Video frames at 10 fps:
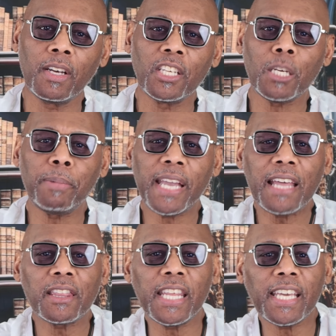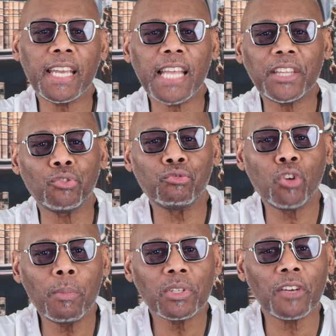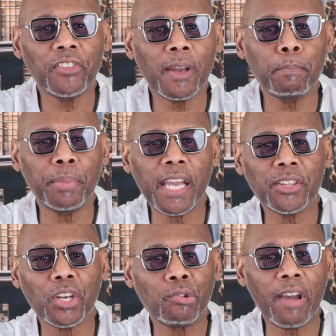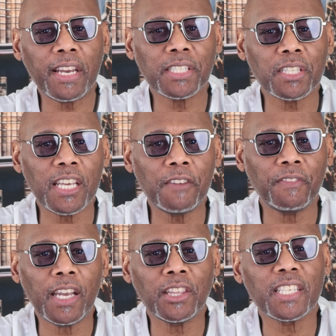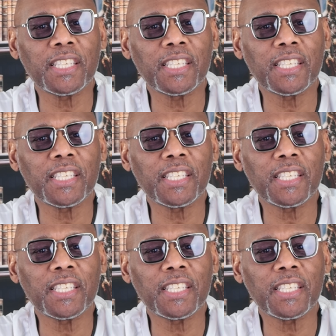She began thinking that the rumors of him being the greatest thief in the